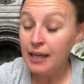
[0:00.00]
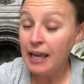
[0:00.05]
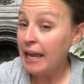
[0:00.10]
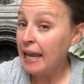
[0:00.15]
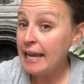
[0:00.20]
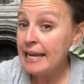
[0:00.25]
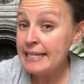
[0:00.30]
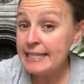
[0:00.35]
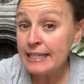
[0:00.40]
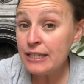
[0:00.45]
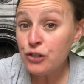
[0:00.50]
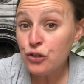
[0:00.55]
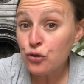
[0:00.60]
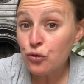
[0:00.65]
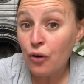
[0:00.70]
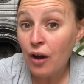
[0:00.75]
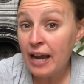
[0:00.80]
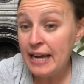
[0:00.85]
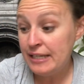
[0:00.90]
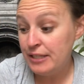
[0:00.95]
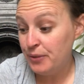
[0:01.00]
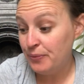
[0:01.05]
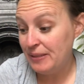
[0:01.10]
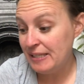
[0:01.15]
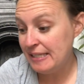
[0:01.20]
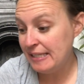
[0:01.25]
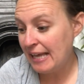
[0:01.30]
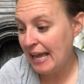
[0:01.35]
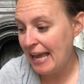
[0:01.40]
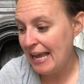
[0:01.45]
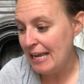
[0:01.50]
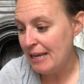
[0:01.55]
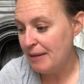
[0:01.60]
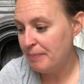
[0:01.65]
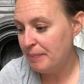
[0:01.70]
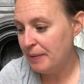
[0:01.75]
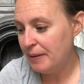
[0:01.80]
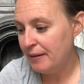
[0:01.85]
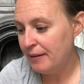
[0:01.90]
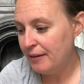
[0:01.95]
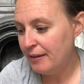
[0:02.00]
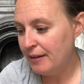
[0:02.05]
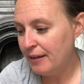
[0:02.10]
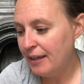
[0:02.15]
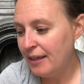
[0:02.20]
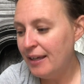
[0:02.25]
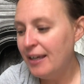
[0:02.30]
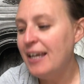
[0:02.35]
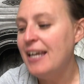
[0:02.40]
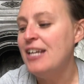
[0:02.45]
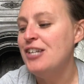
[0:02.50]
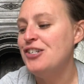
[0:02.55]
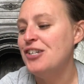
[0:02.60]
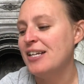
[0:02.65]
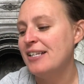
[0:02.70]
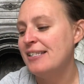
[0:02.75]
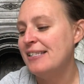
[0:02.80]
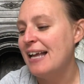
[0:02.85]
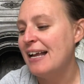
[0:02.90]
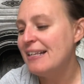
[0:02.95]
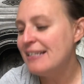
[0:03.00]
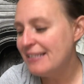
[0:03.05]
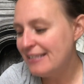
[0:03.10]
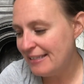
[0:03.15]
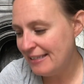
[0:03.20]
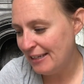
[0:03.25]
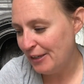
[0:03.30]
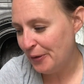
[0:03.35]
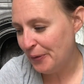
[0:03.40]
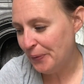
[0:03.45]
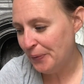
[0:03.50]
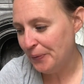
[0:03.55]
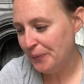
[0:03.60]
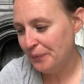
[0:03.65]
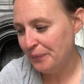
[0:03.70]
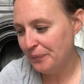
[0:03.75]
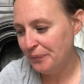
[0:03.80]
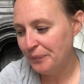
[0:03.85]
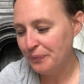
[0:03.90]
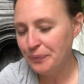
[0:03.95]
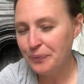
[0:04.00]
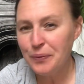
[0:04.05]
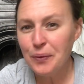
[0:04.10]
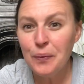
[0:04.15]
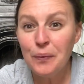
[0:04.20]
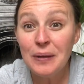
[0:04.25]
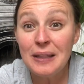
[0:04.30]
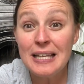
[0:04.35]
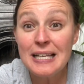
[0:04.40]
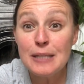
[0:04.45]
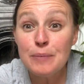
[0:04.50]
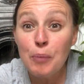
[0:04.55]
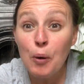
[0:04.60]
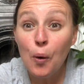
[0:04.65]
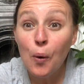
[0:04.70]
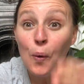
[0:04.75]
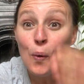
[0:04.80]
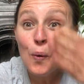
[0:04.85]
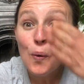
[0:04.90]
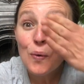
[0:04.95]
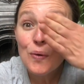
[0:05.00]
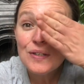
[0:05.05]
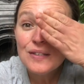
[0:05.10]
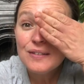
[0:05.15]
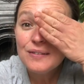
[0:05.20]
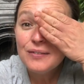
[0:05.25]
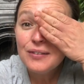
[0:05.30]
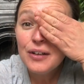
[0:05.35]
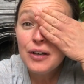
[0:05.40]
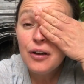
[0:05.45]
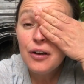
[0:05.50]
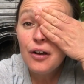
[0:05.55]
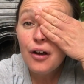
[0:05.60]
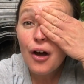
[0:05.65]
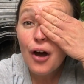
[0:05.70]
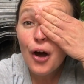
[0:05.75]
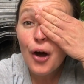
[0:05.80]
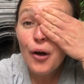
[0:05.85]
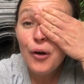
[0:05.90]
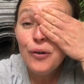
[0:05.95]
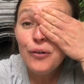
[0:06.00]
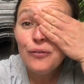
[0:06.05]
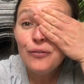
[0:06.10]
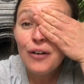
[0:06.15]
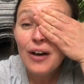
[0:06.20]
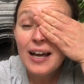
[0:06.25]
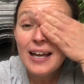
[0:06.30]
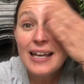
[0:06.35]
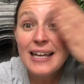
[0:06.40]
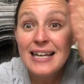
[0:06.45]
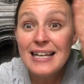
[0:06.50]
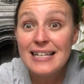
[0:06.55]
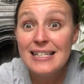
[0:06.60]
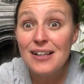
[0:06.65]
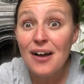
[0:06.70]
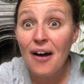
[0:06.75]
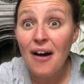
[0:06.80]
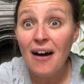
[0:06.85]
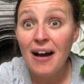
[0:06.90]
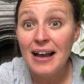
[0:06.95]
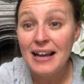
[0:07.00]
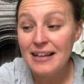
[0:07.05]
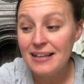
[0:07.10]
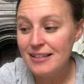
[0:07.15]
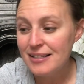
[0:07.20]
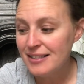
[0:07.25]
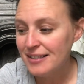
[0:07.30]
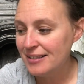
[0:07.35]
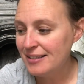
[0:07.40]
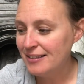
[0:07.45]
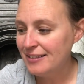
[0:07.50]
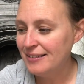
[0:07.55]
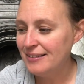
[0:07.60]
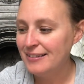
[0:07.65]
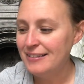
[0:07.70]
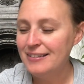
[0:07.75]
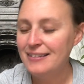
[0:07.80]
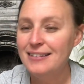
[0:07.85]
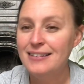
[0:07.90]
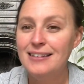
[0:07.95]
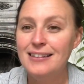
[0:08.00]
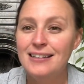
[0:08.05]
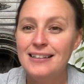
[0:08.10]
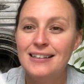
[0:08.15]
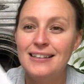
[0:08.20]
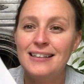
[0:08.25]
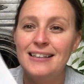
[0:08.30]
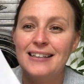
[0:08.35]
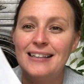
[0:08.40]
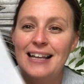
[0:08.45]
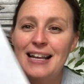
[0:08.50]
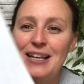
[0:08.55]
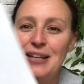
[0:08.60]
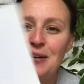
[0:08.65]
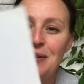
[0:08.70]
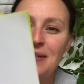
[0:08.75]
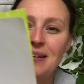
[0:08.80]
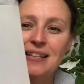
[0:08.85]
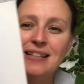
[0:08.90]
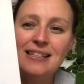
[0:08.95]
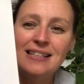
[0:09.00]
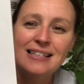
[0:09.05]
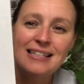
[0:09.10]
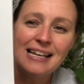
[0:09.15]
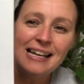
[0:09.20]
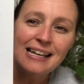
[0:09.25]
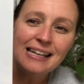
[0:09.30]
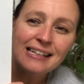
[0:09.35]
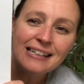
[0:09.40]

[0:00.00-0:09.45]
He didn't try to escape. He just sat still with his paws over his eyes. Now you can see.